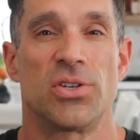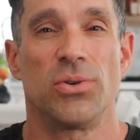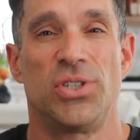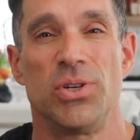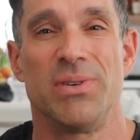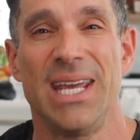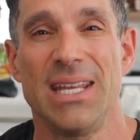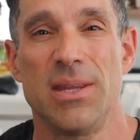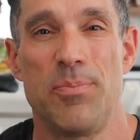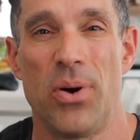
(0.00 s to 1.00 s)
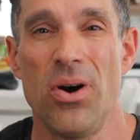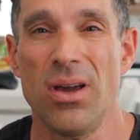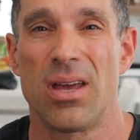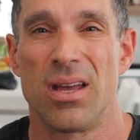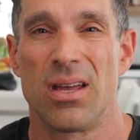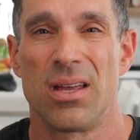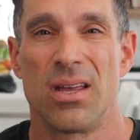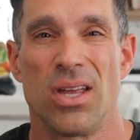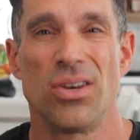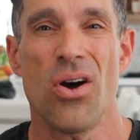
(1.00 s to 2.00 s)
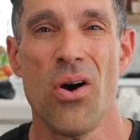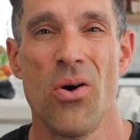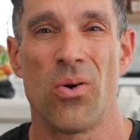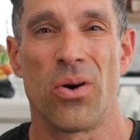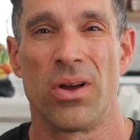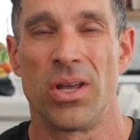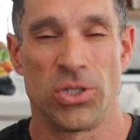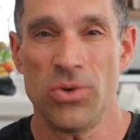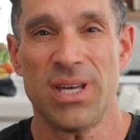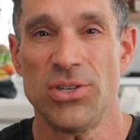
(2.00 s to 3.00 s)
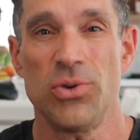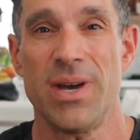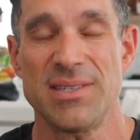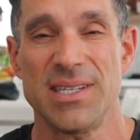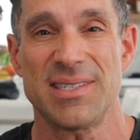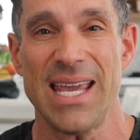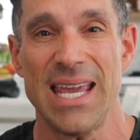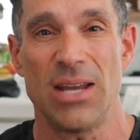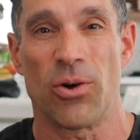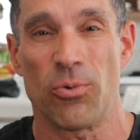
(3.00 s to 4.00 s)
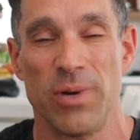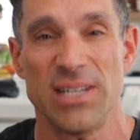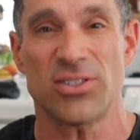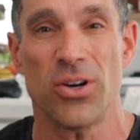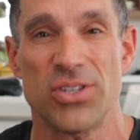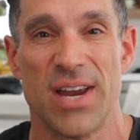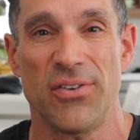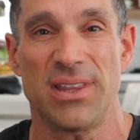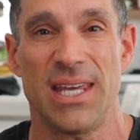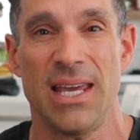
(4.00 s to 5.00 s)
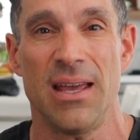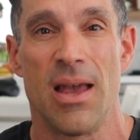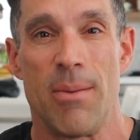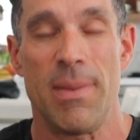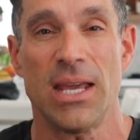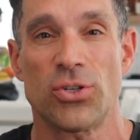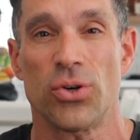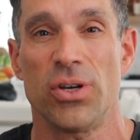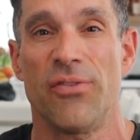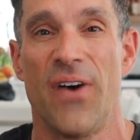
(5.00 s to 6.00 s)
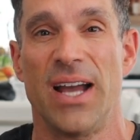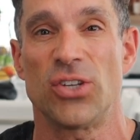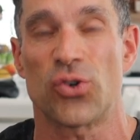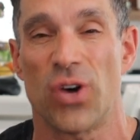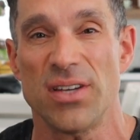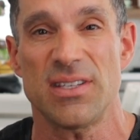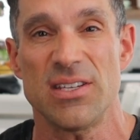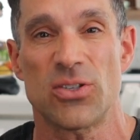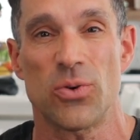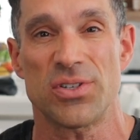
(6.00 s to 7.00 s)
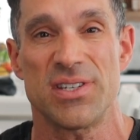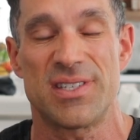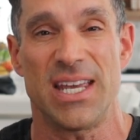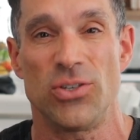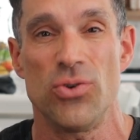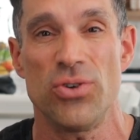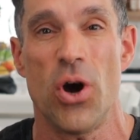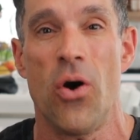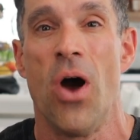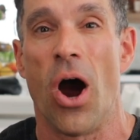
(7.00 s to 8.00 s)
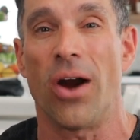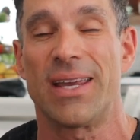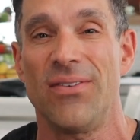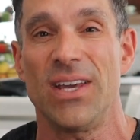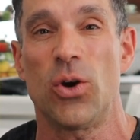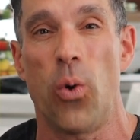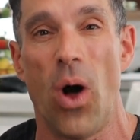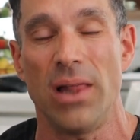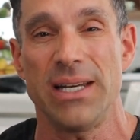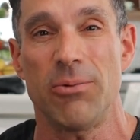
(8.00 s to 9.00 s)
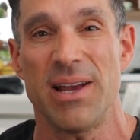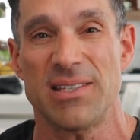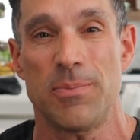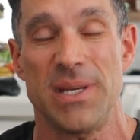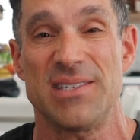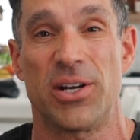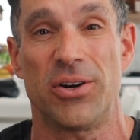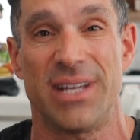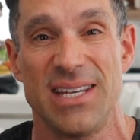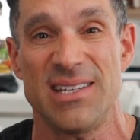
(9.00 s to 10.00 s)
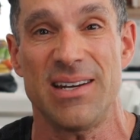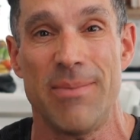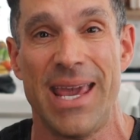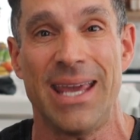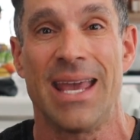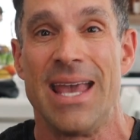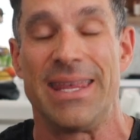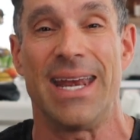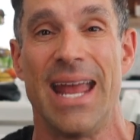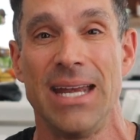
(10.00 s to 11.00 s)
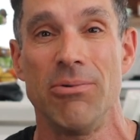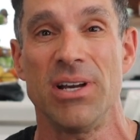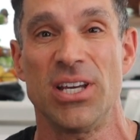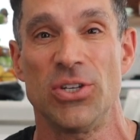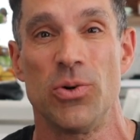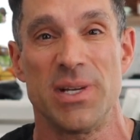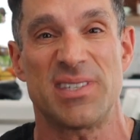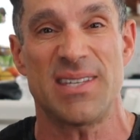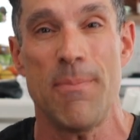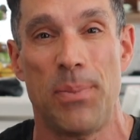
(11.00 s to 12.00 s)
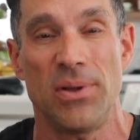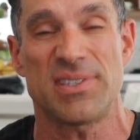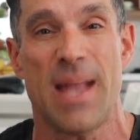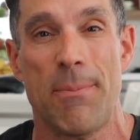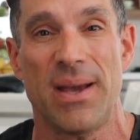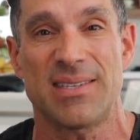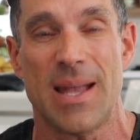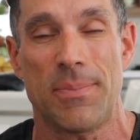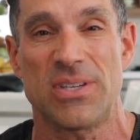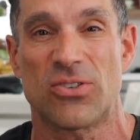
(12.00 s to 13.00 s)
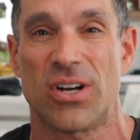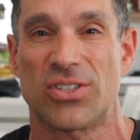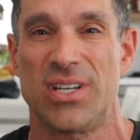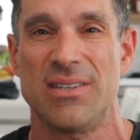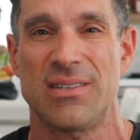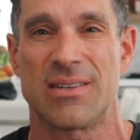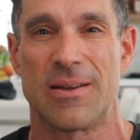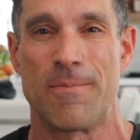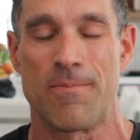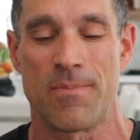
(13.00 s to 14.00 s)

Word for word: So do you need the book? No, you can do as he's saying, research everything, make sure you find trusted sources that you know are giving quality recipes that are easy to make, that anyone can do with simple step-by-step instructions,